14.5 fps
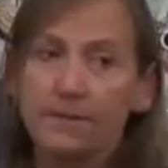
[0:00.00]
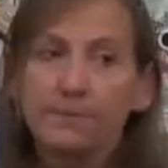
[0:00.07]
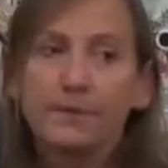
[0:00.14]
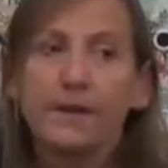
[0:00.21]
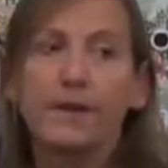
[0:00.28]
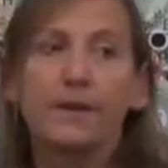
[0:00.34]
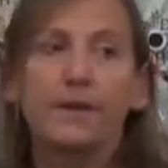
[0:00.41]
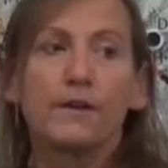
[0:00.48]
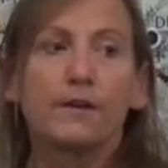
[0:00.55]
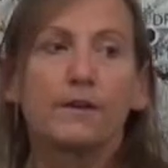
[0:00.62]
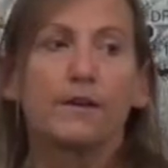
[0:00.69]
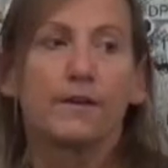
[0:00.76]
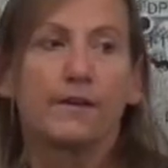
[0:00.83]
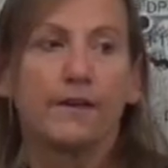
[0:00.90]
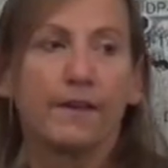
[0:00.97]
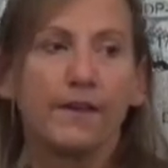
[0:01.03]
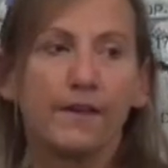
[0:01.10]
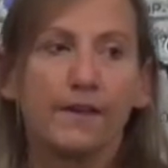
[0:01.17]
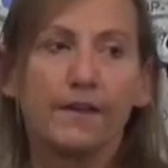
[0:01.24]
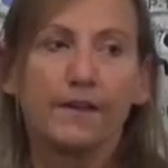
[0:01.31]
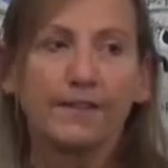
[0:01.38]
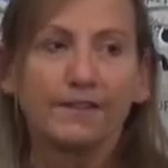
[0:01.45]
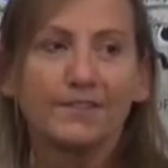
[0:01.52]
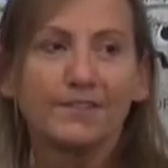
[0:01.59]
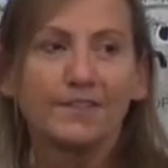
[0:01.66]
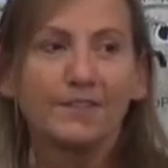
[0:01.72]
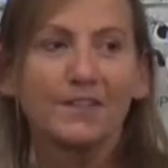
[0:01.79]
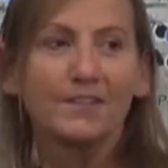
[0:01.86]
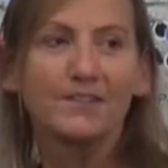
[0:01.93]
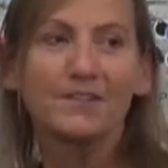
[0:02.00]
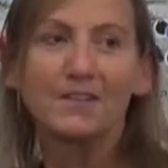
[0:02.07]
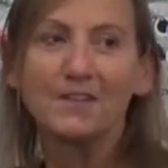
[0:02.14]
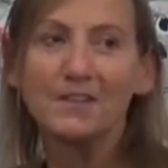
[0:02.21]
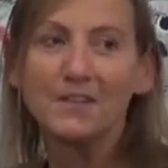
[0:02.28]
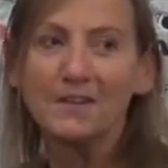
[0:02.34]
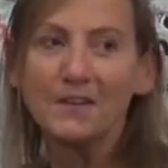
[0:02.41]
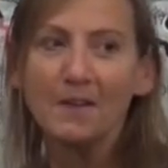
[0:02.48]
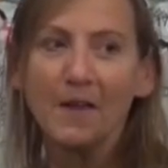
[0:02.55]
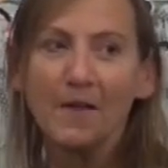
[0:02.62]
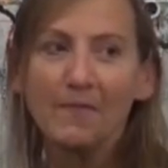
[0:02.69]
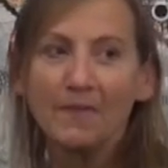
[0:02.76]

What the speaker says: up there. And let's see,